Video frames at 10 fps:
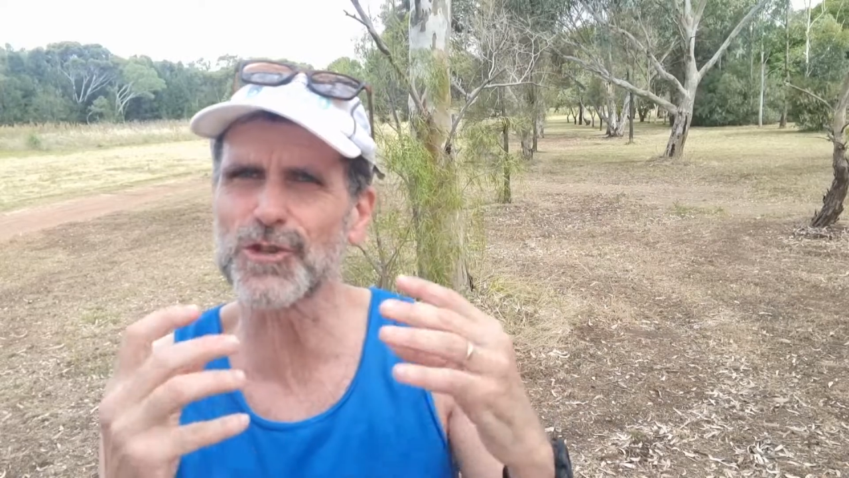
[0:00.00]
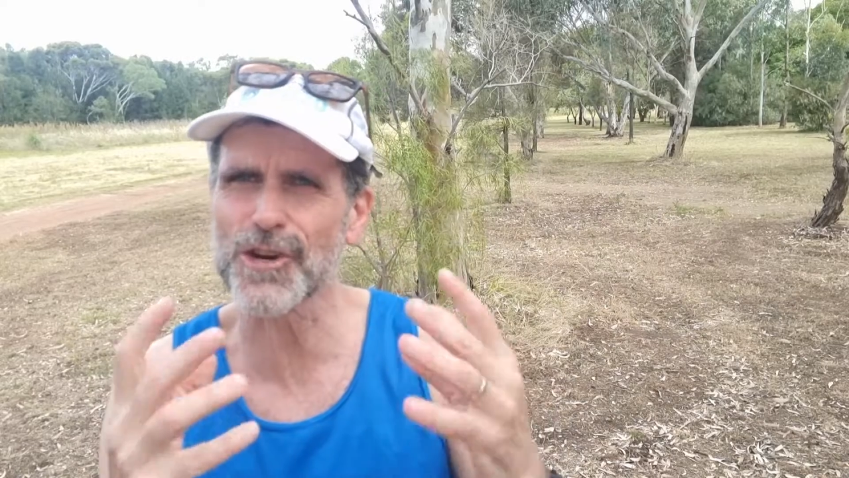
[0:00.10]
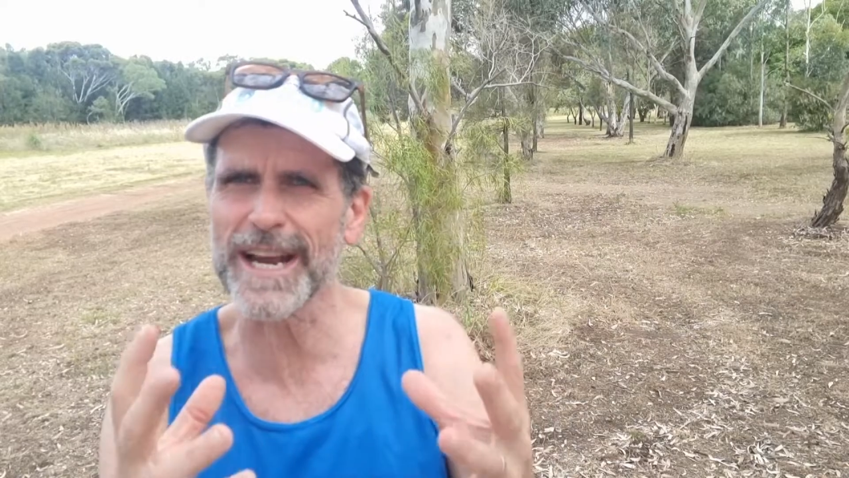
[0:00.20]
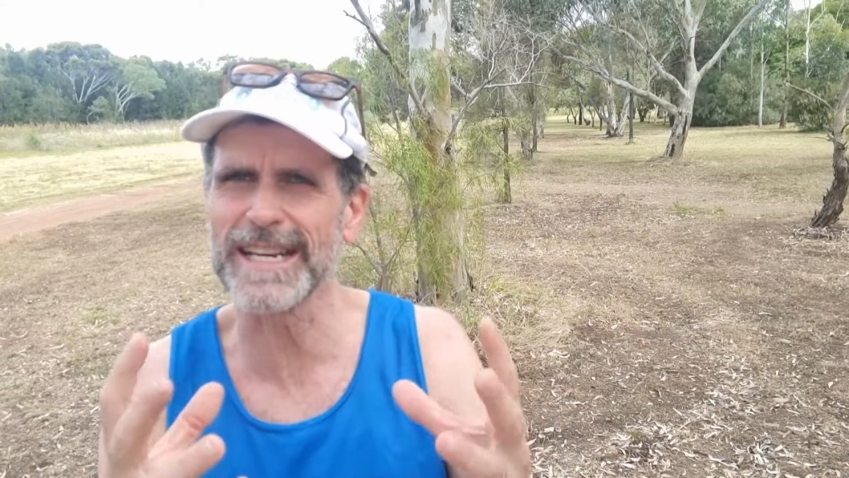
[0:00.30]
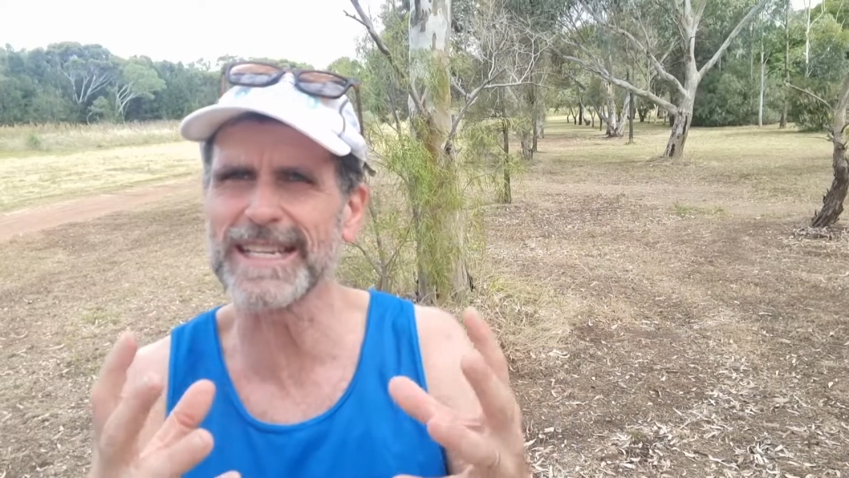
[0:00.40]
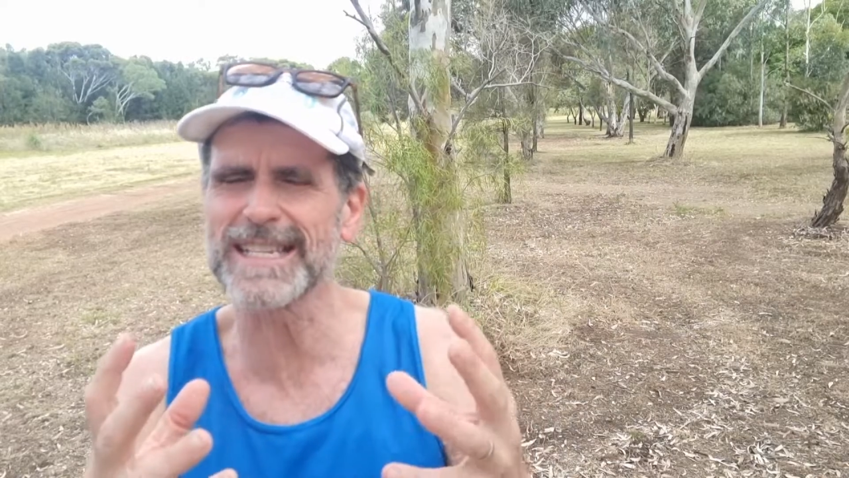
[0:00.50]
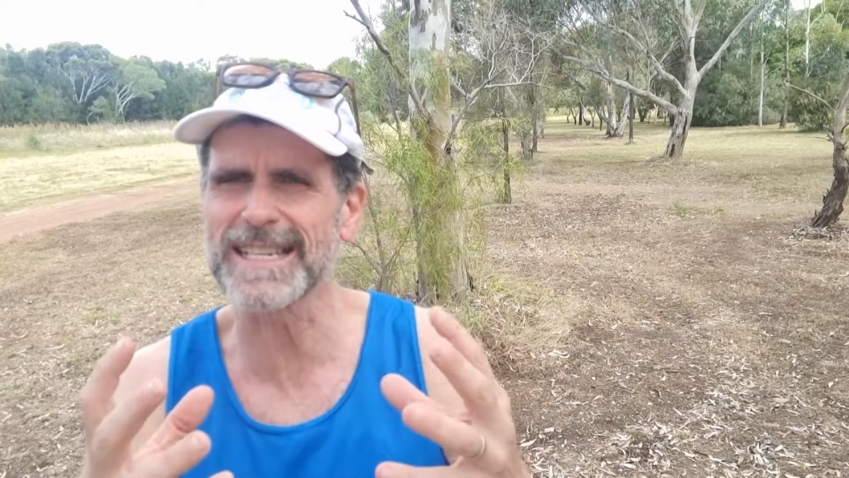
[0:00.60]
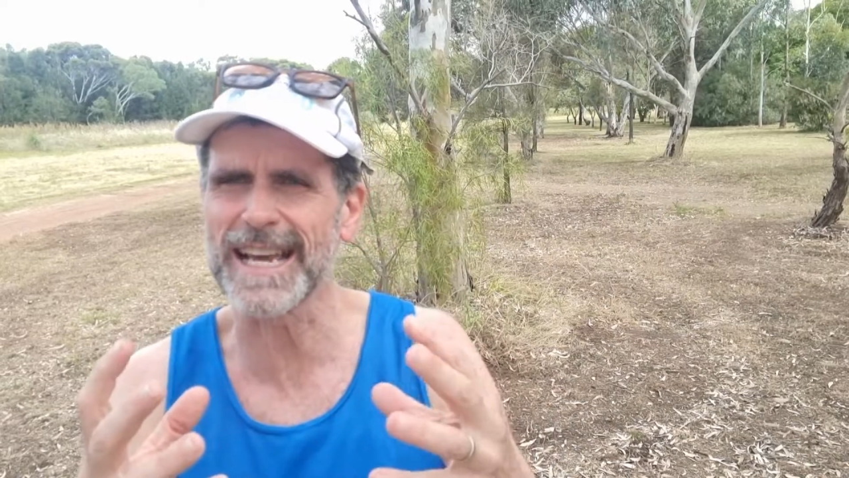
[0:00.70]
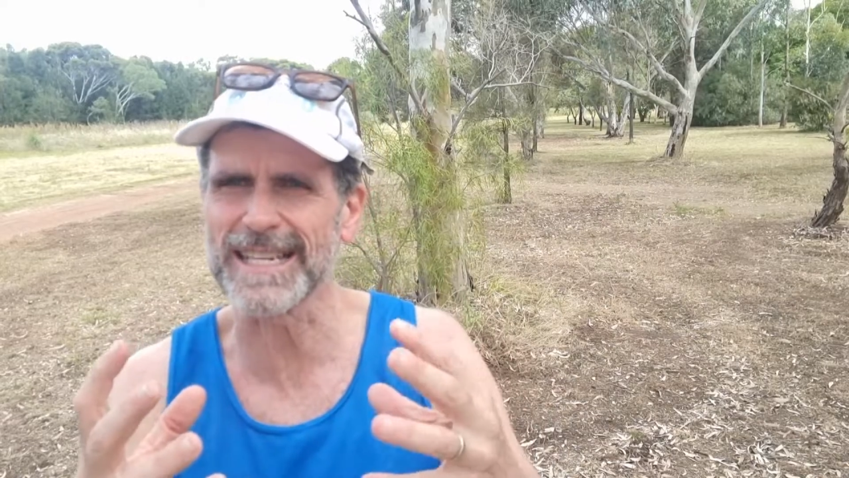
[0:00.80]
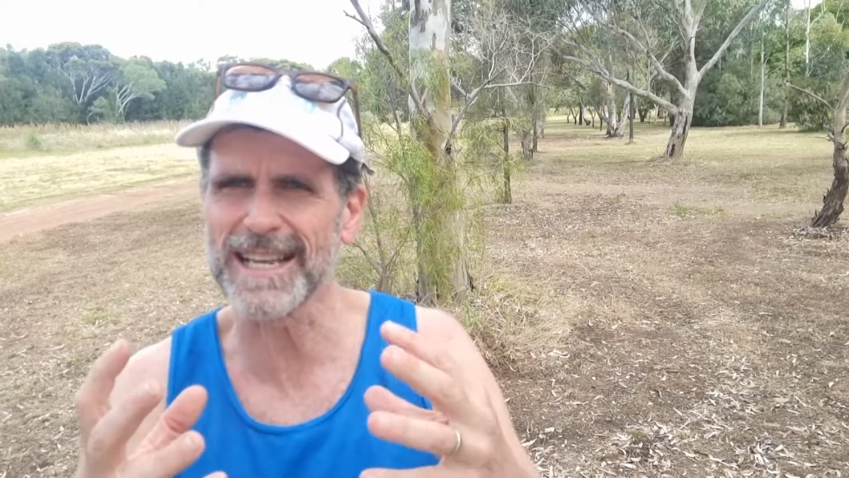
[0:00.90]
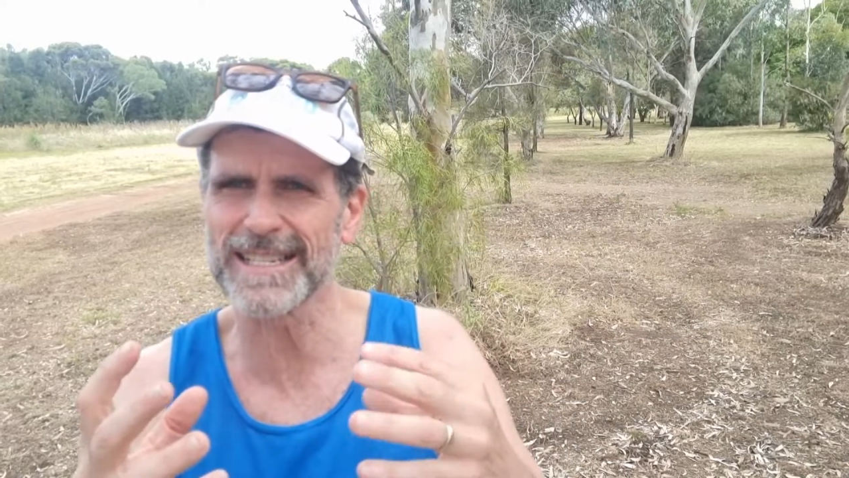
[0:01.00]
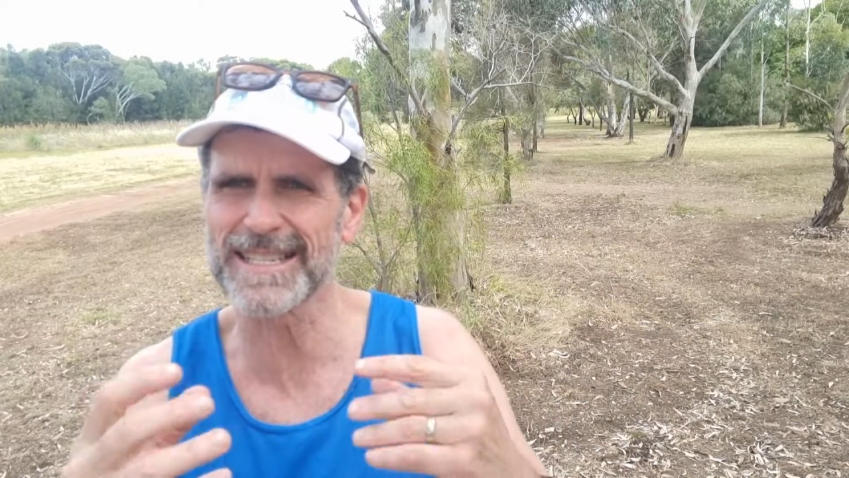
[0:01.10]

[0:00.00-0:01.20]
your training state,